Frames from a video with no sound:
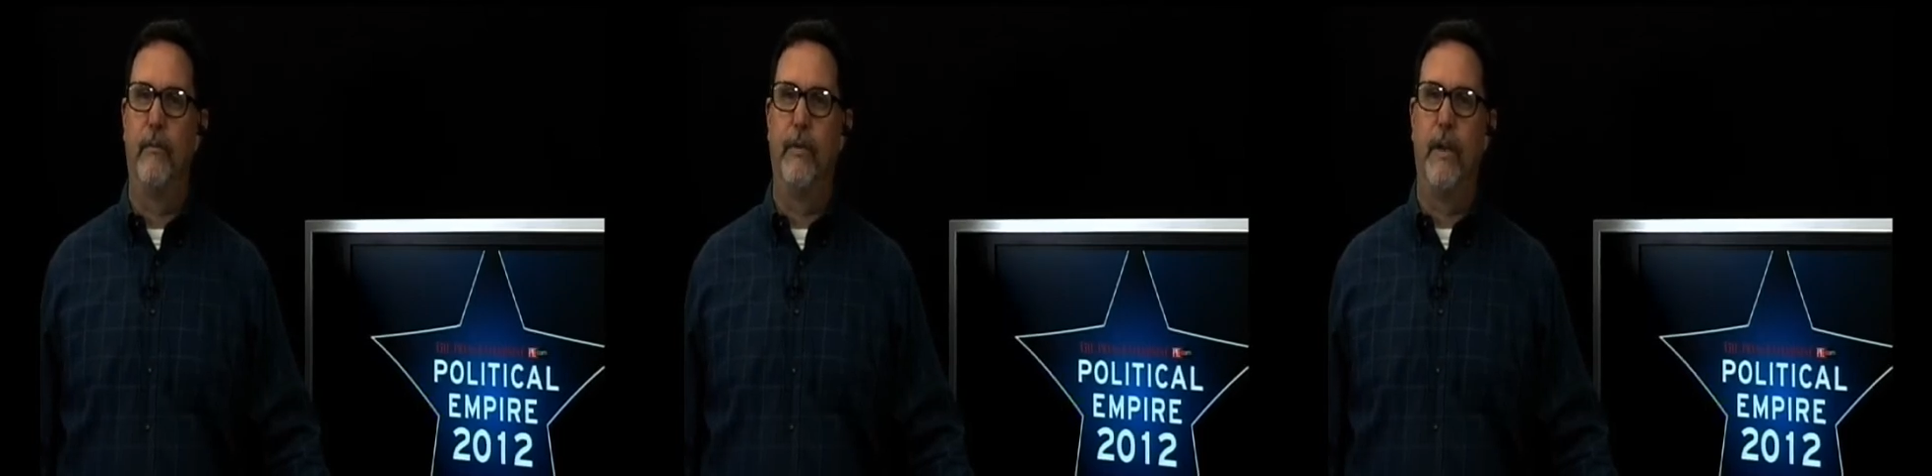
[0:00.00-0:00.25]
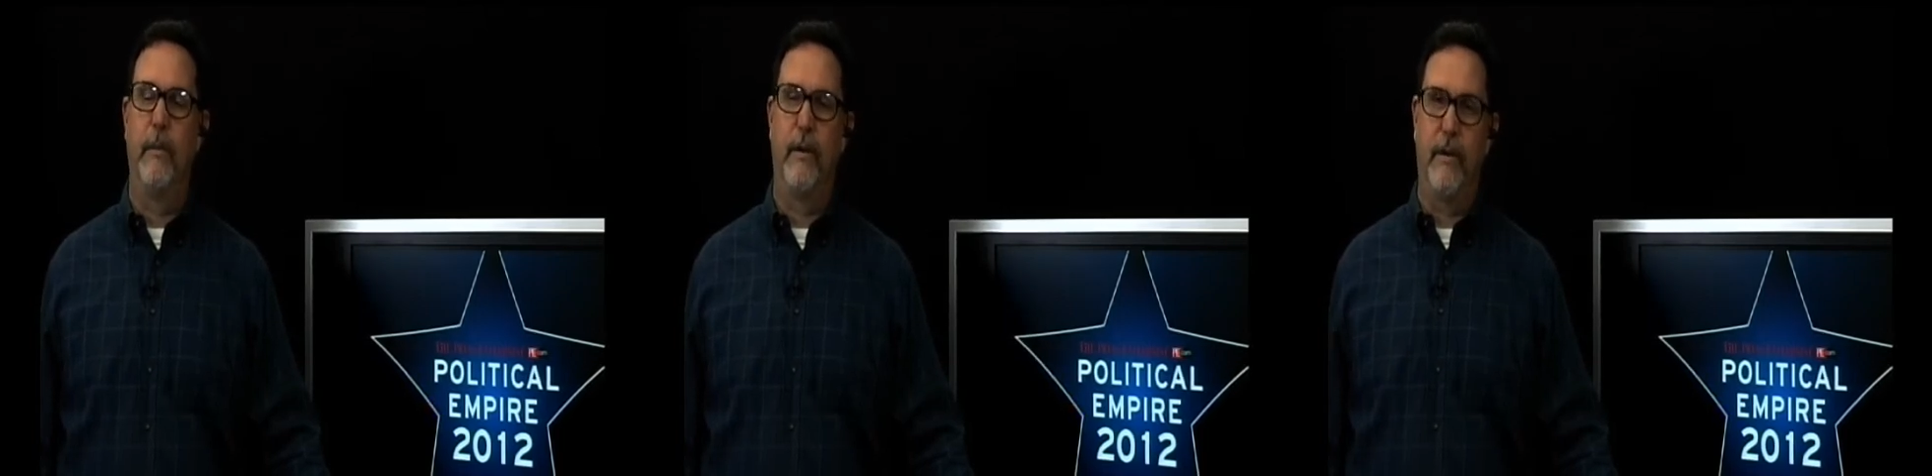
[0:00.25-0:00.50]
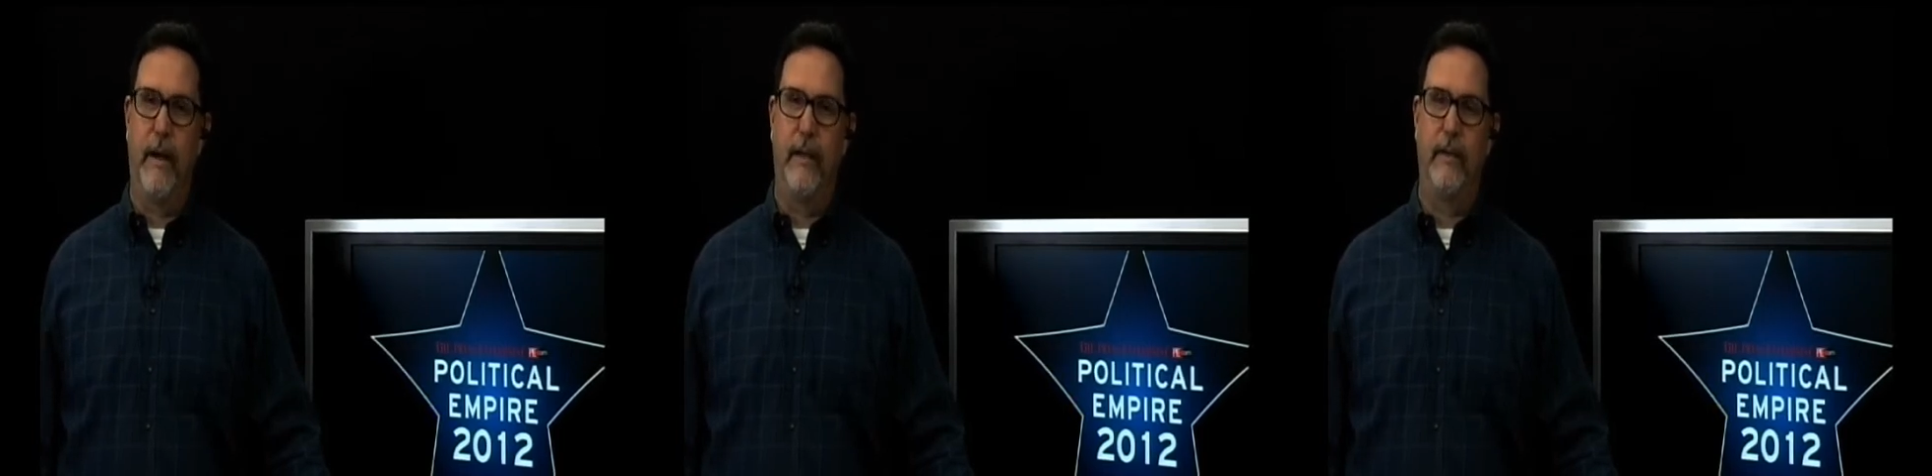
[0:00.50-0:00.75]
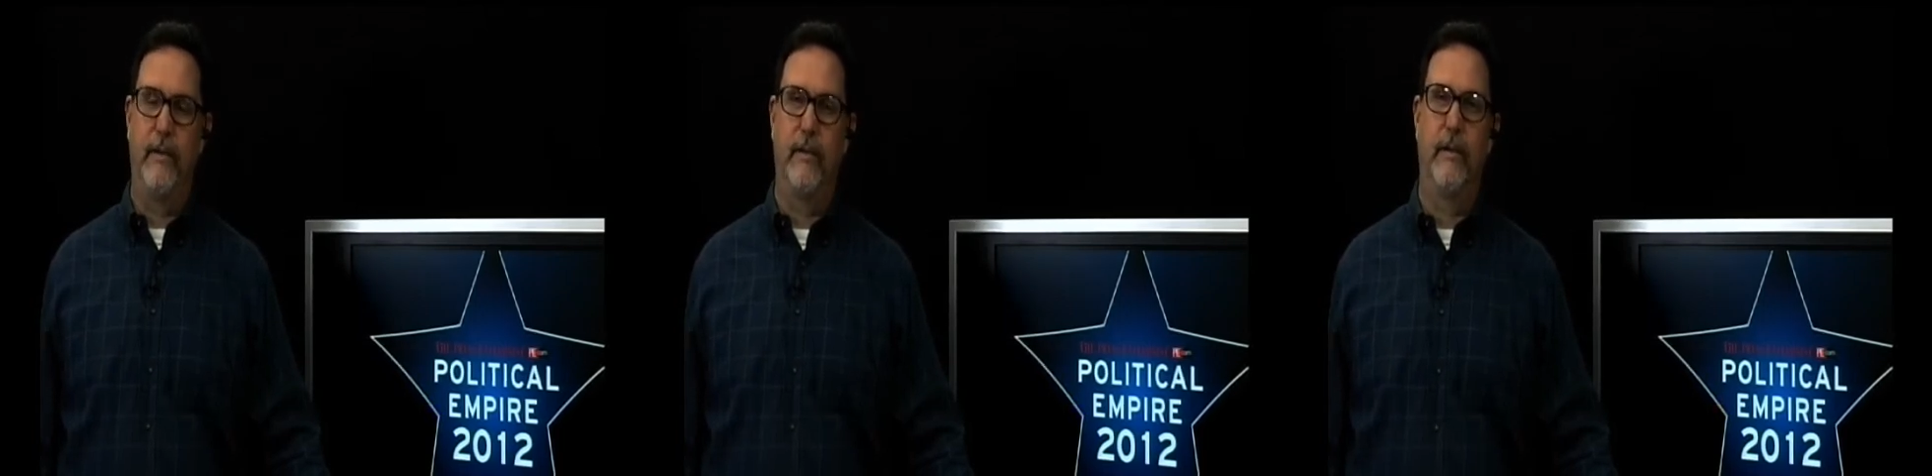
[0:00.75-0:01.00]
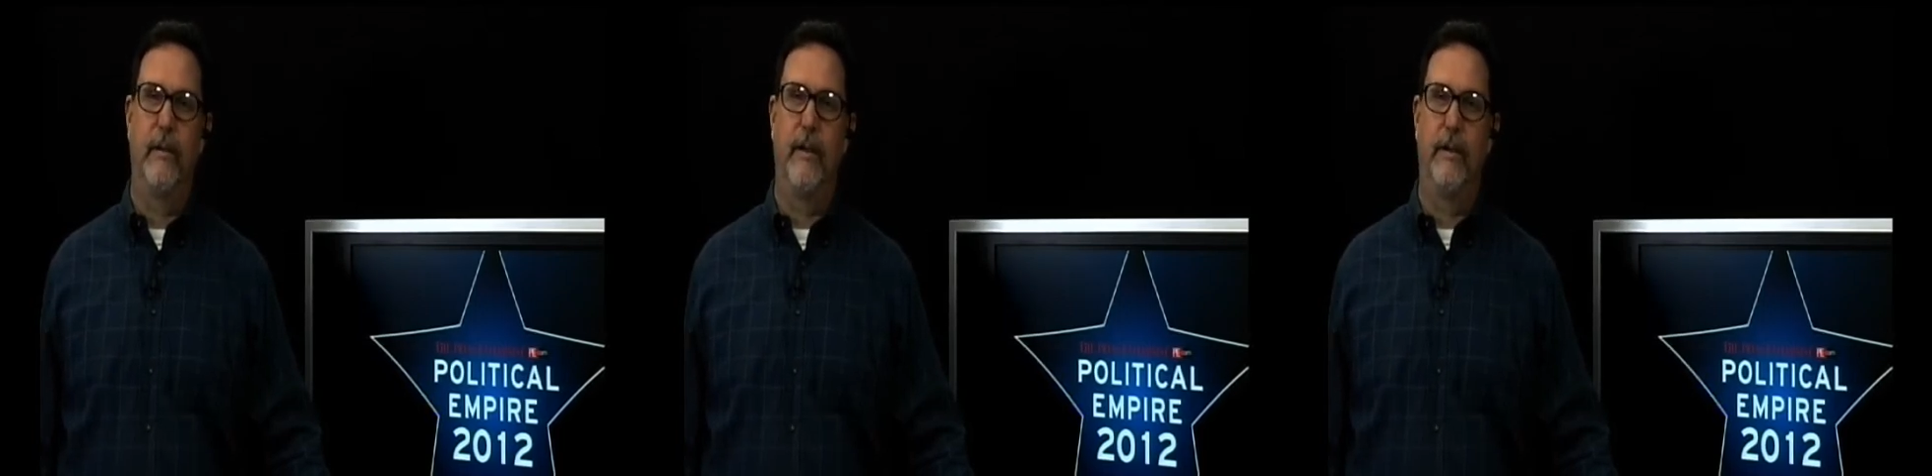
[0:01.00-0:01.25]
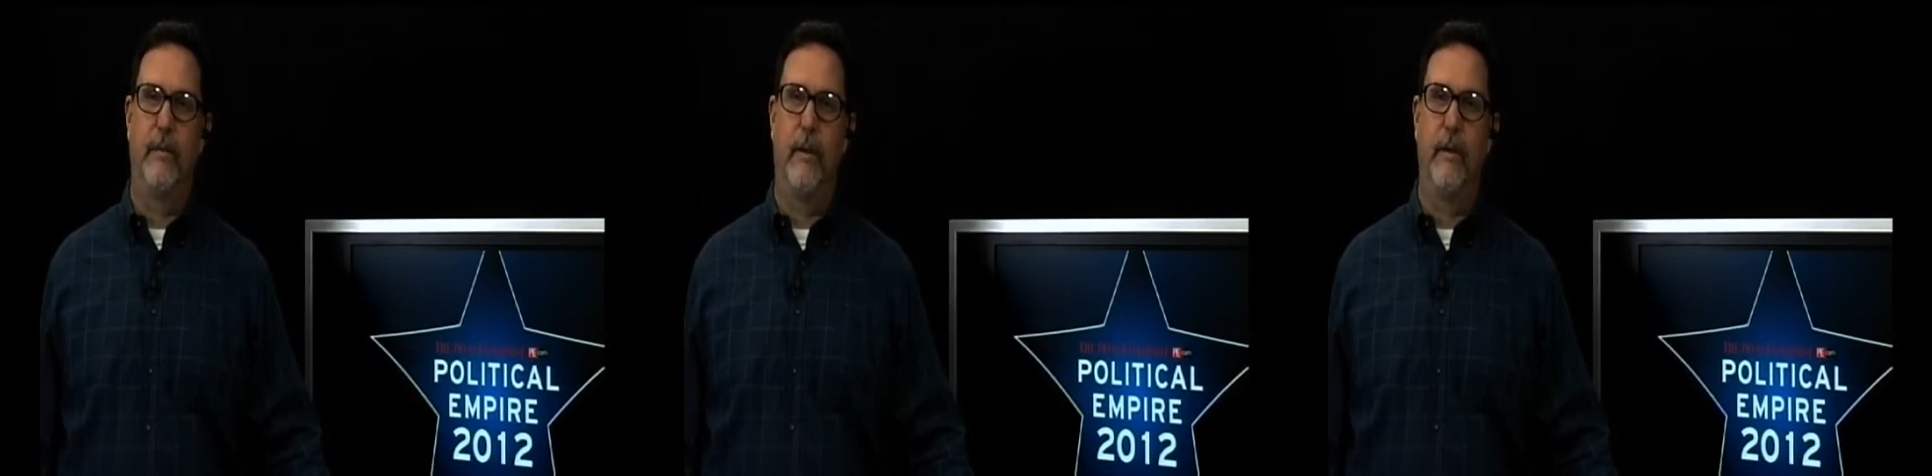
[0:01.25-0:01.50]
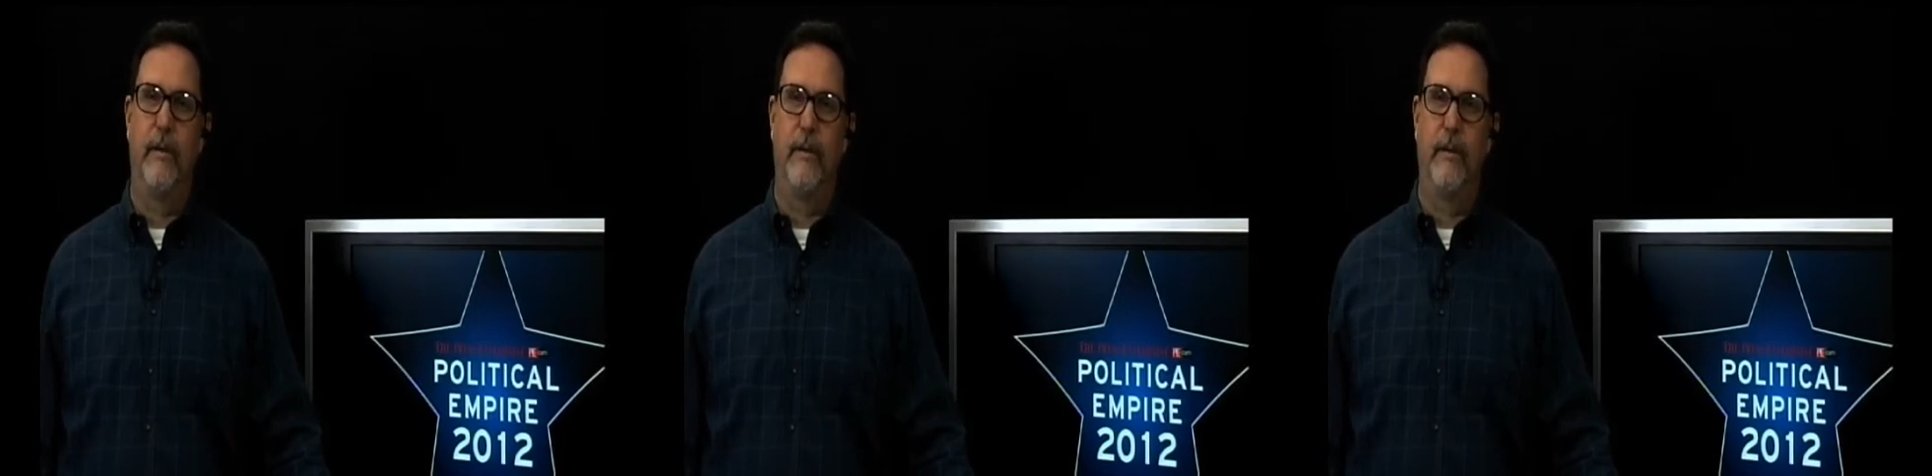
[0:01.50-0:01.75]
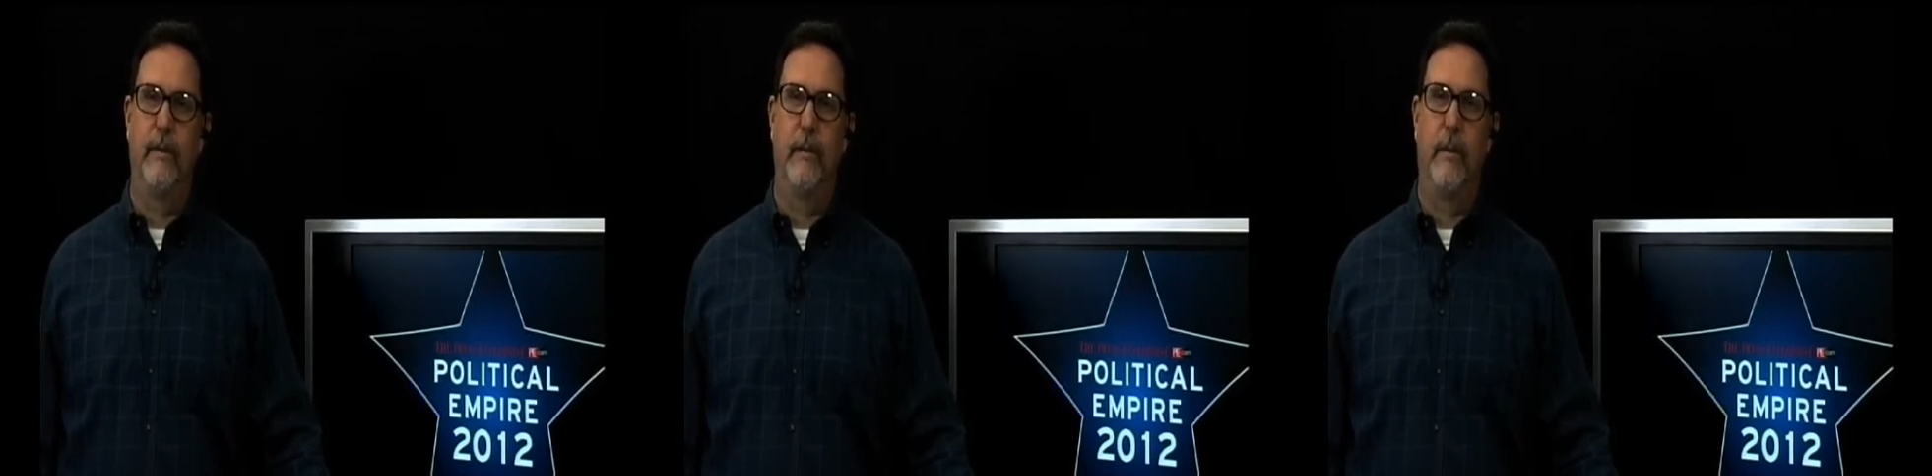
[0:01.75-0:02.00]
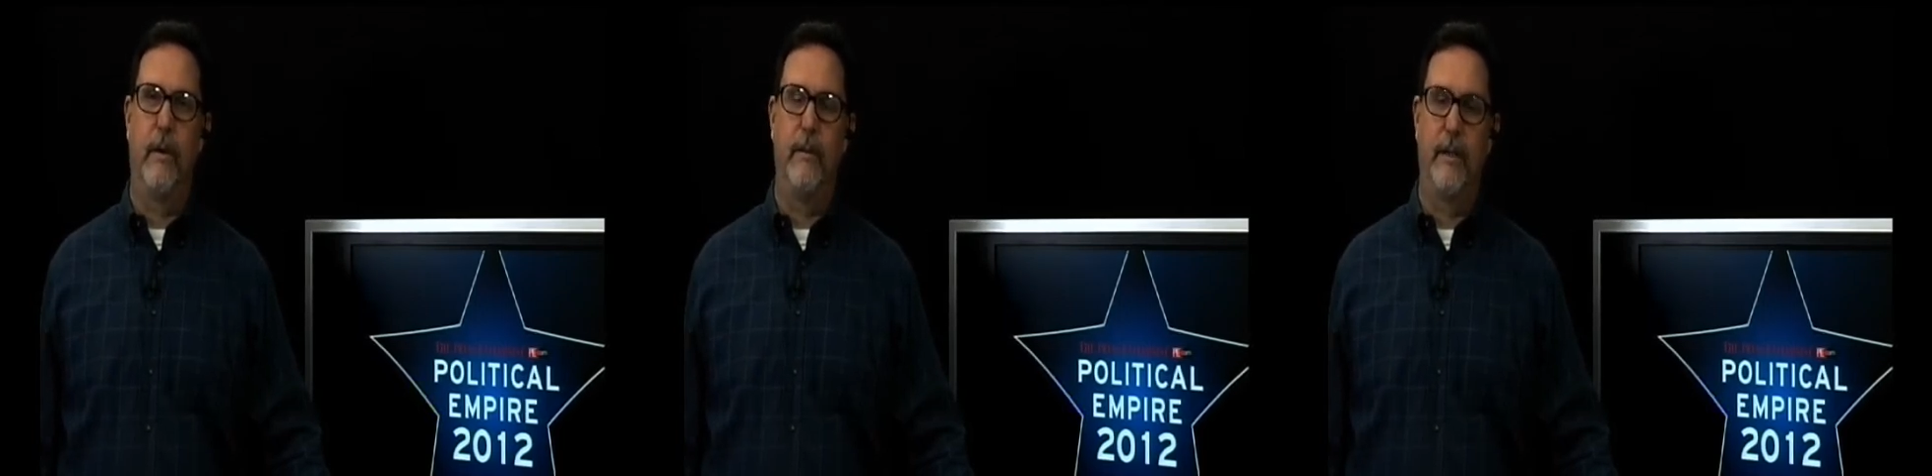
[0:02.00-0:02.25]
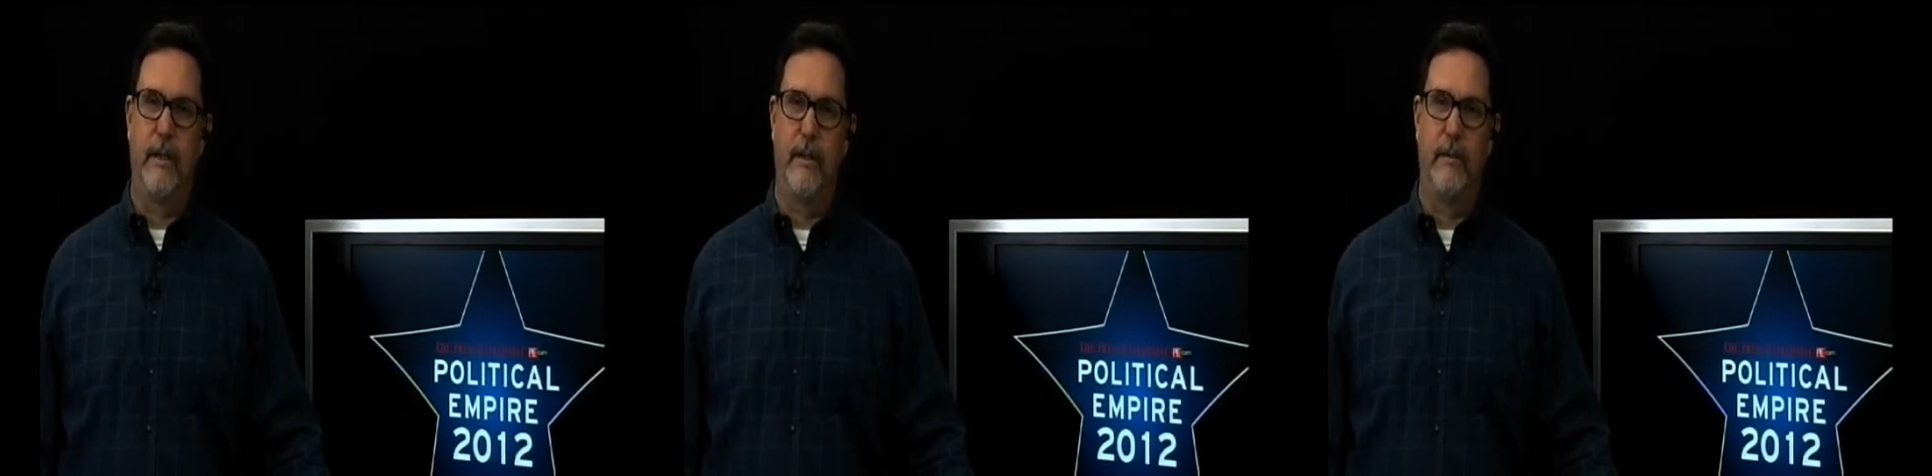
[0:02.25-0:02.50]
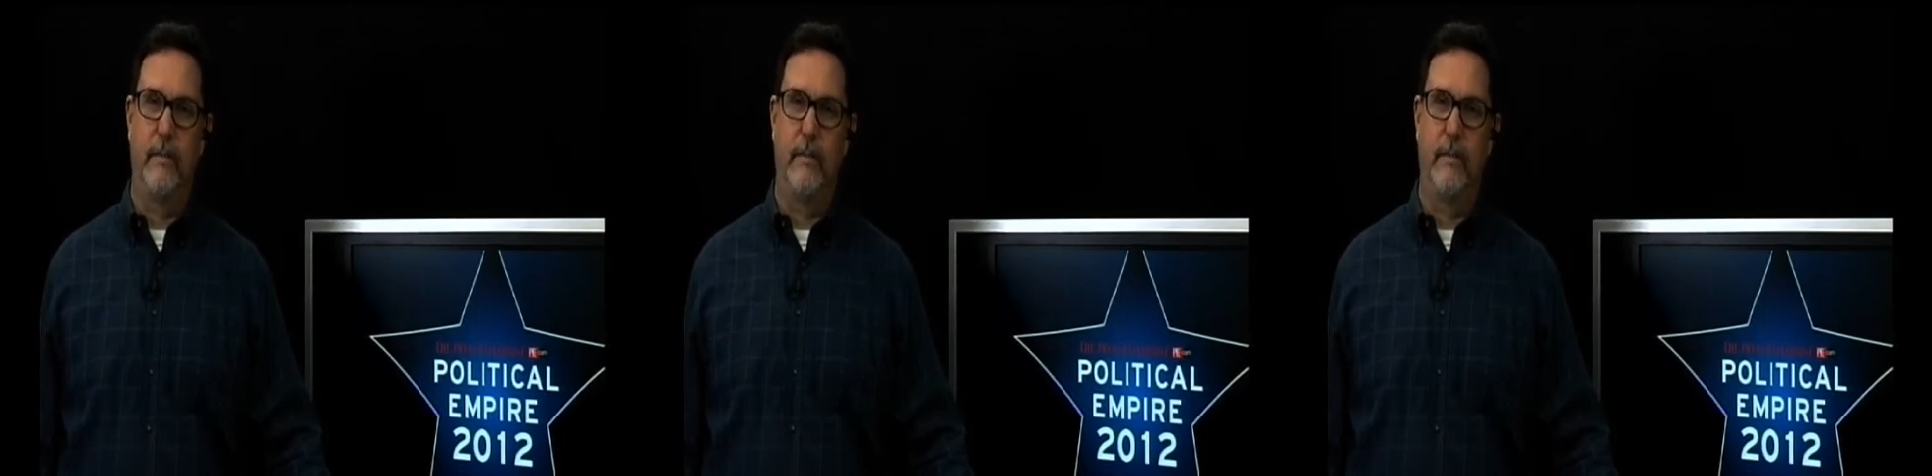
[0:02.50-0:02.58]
Democrats as well as the Republicans.